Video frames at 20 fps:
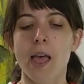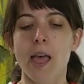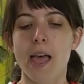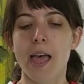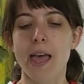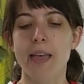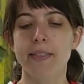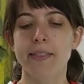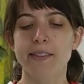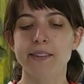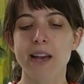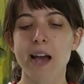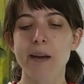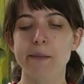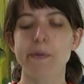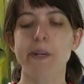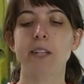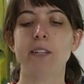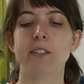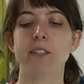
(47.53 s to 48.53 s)
and the top
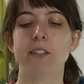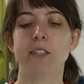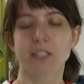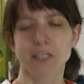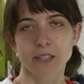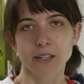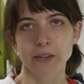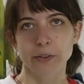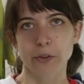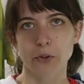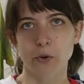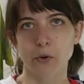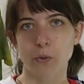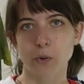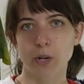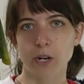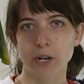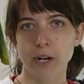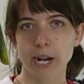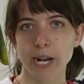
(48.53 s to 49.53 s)
nails are still at the
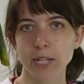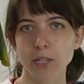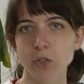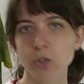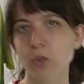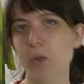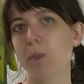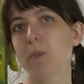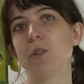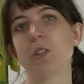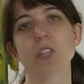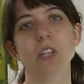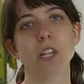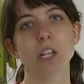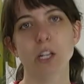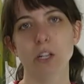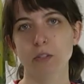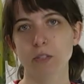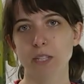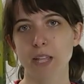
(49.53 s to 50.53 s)
1/4 inch, so I'm just going
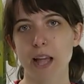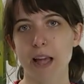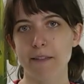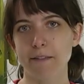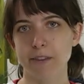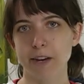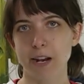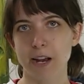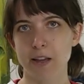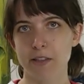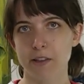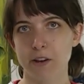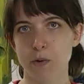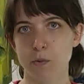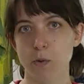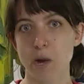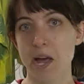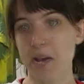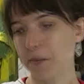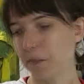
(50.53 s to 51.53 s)
to use every other
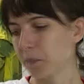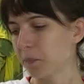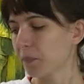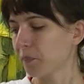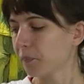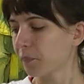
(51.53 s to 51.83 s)
one.